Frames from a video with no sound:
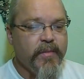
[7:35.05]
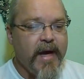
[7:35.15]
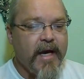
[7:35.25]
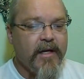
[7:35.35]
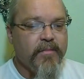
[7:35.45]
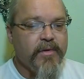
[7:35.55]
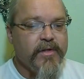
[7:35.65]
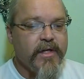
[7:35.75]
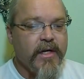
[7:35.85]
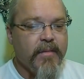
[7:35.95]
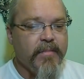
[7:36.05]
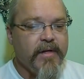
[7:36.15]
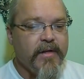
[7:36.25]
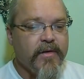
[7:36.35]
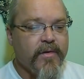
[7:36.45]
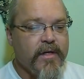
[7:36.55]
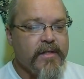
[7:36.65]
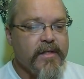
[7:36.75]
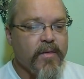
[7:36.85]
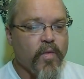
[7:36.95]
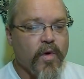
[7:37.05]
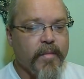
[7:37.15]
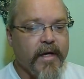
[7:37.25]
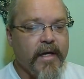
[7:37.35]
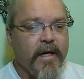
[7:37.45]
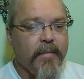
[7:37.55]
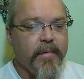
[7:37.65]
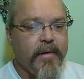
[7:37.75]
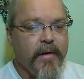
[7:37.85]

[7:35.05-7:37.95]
magma pushing up into the crust and warming it up.